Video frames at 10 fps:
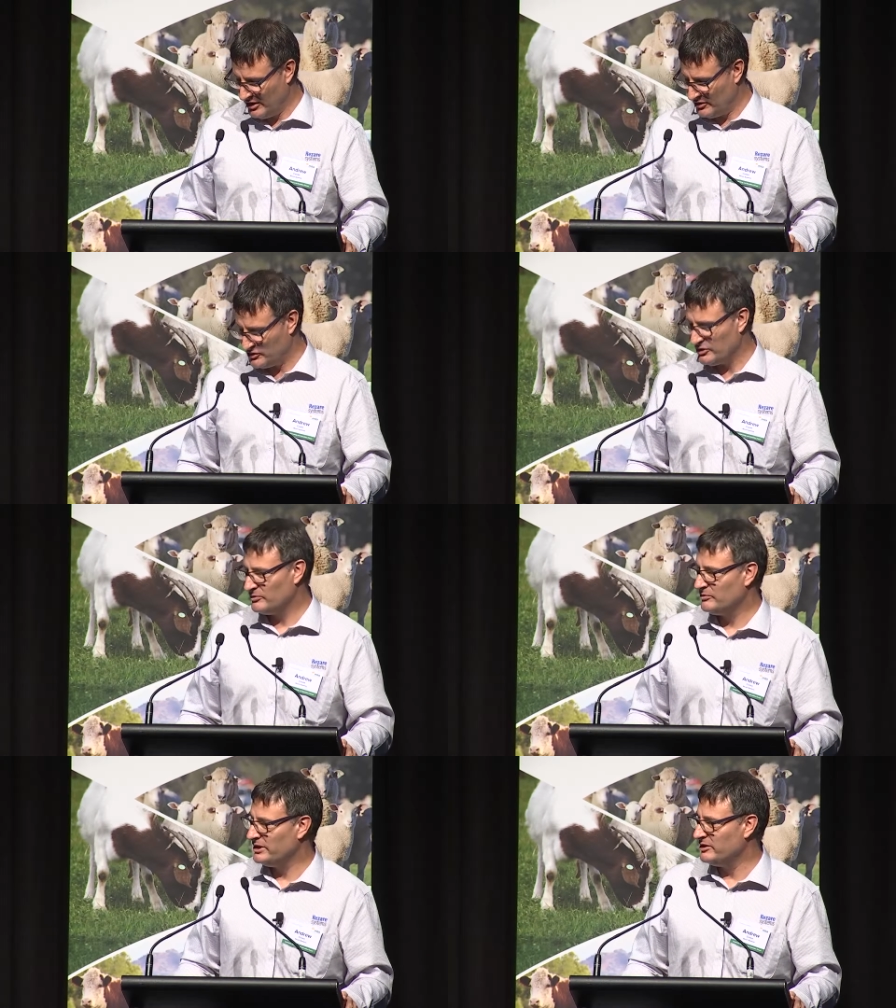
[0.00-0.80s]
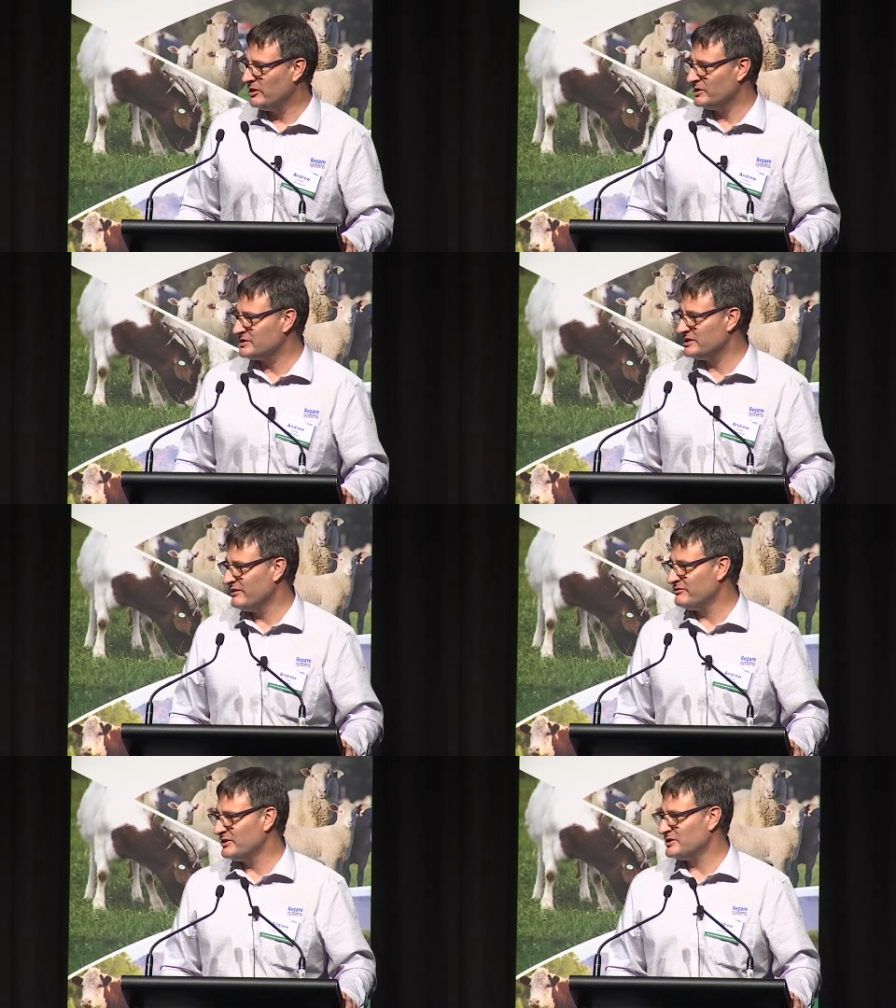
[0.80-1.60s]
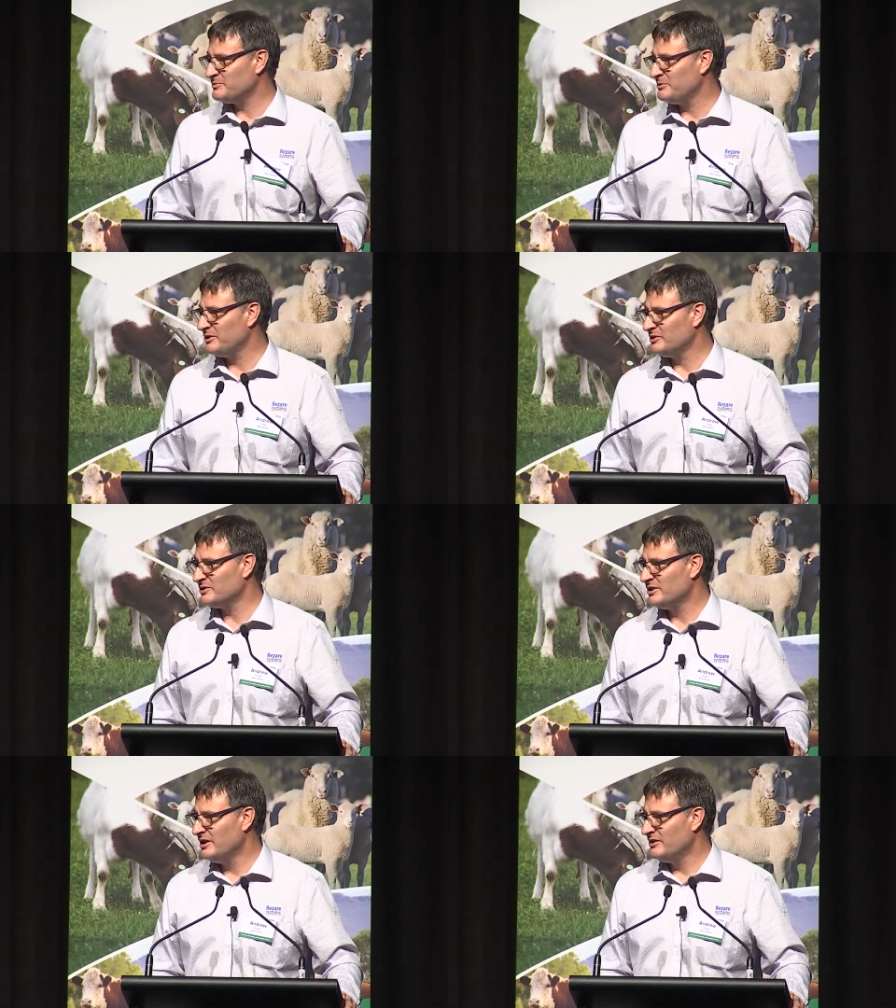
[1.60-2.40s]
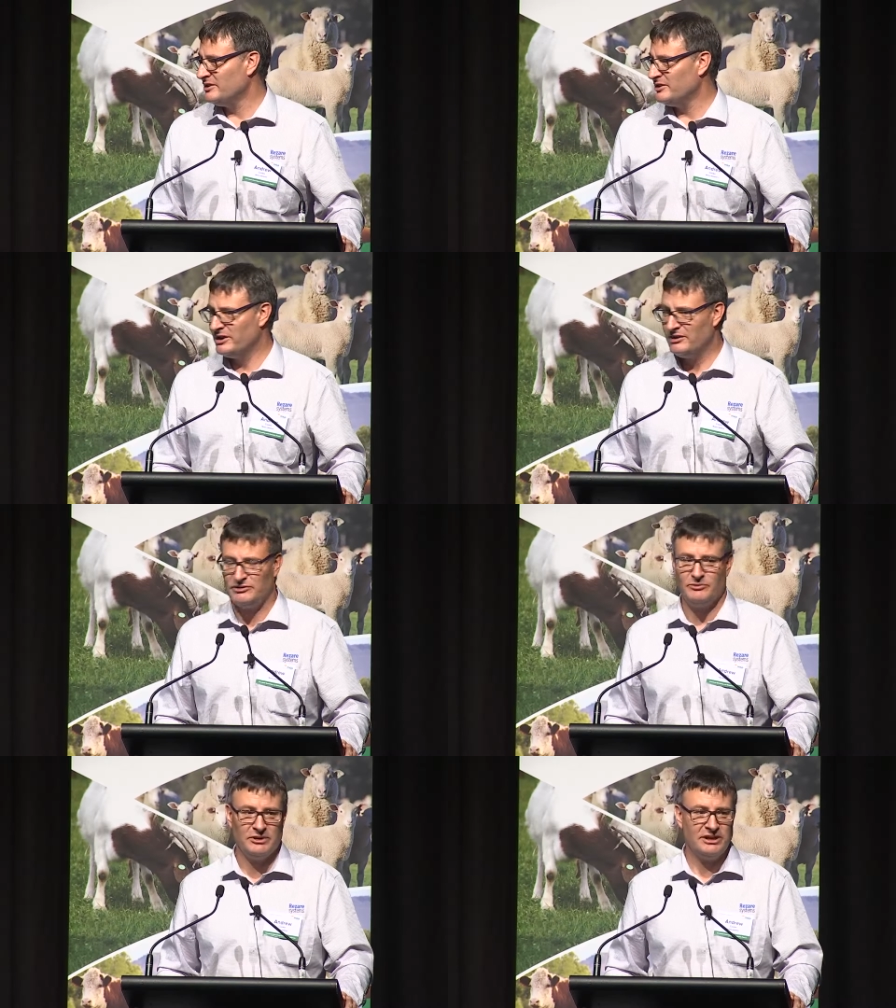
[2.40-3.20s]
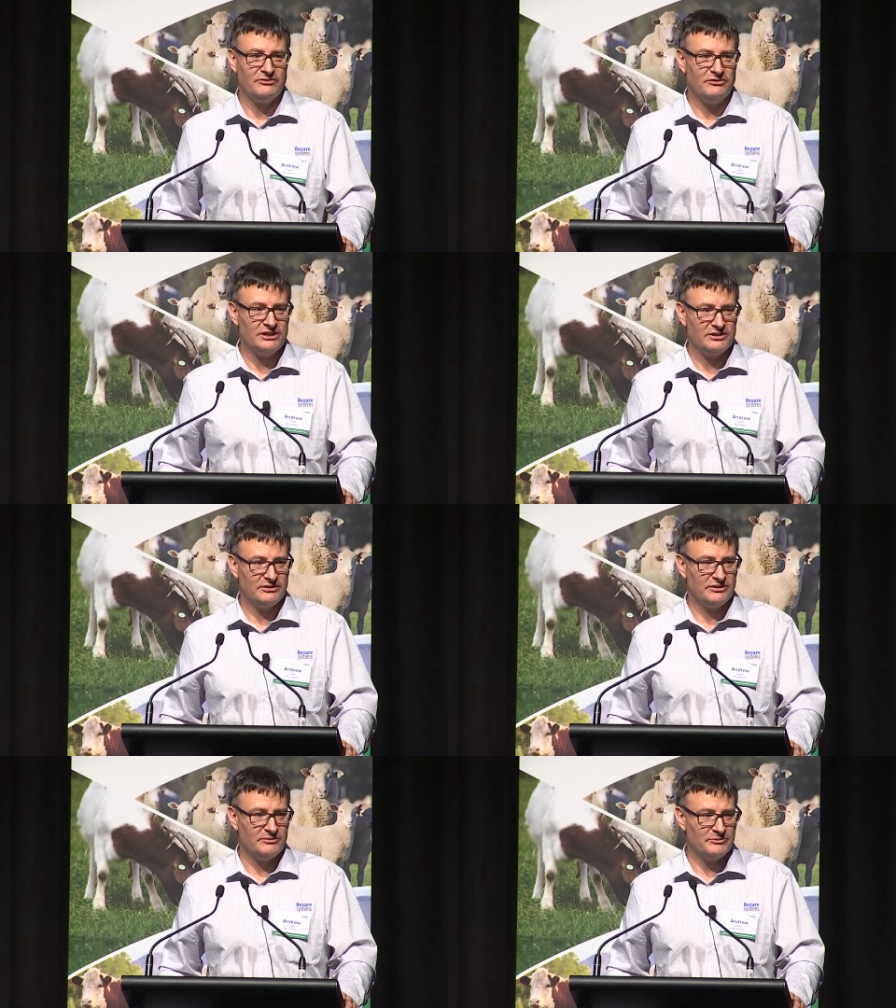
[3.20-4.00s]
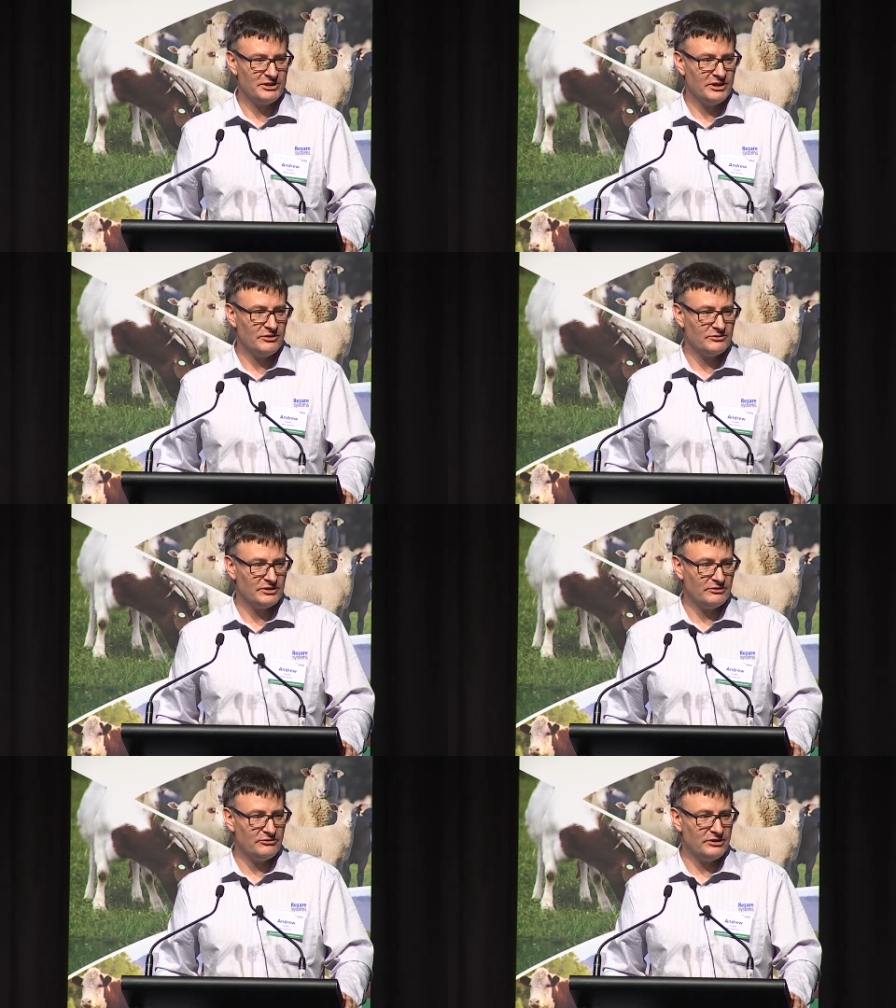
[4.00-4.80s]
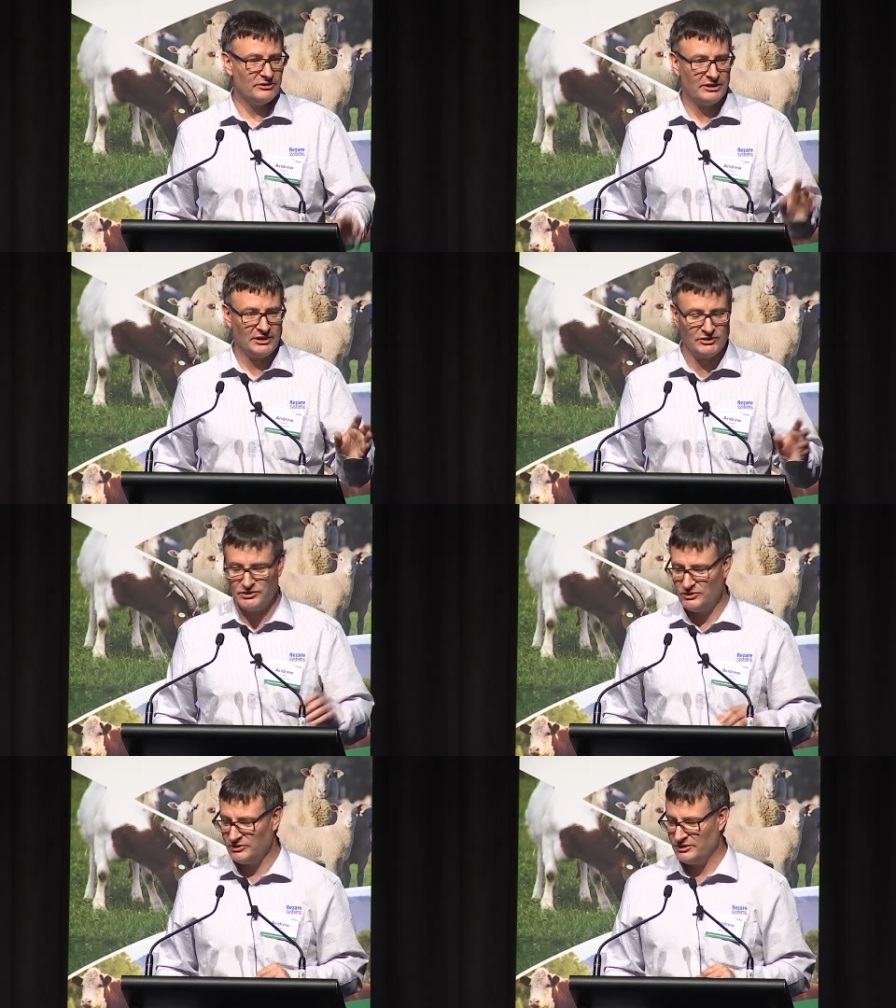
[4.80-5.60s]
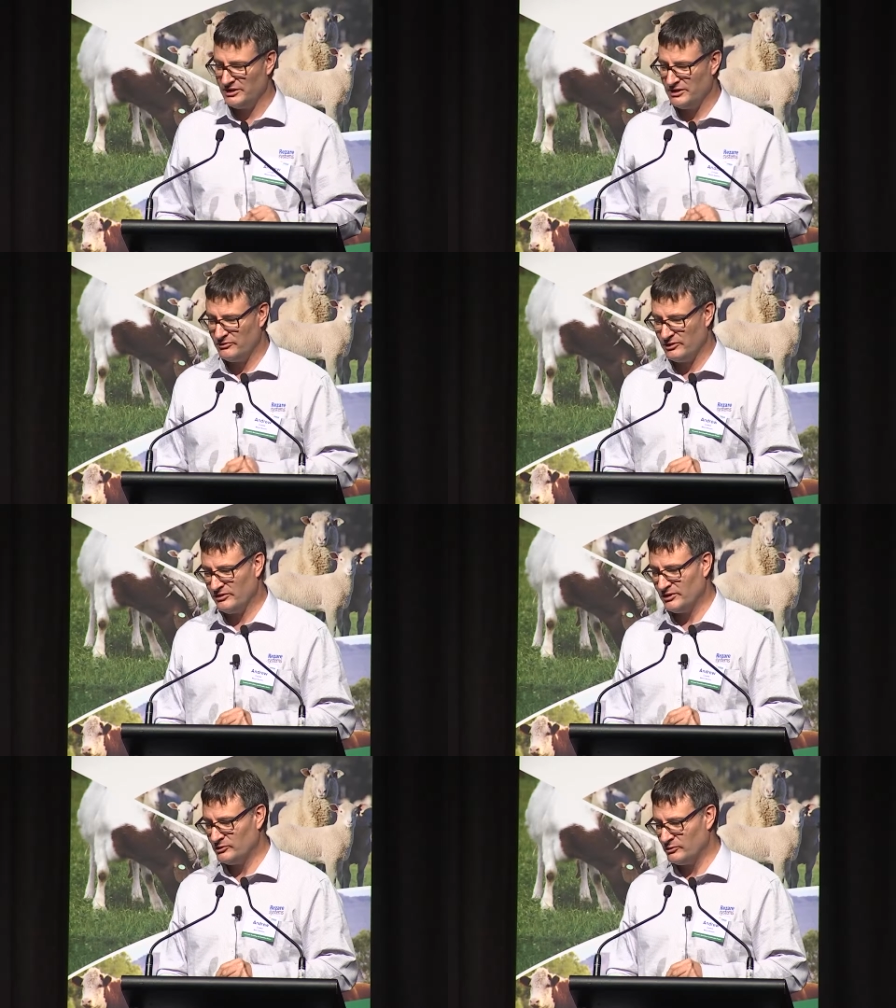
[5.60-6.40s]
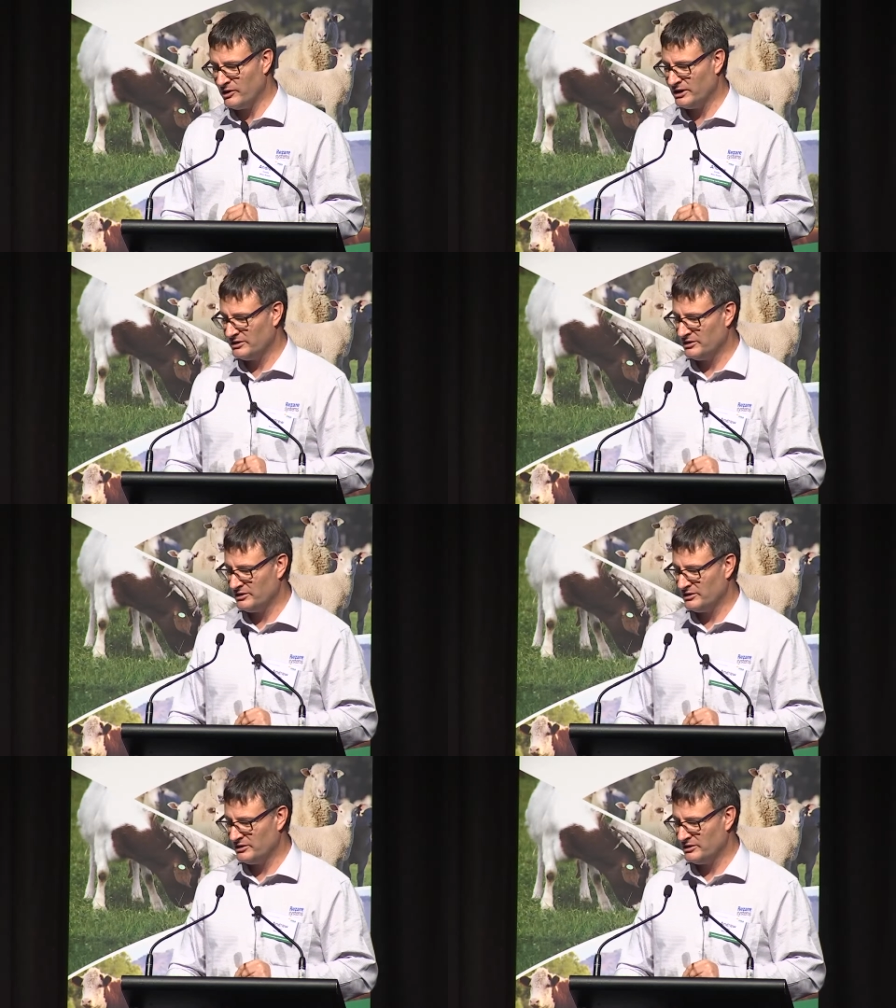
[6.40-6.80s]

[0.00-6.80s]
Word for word: The software guys love this because they don't have to reinvent it themselves and feel uncertain that they've got things right.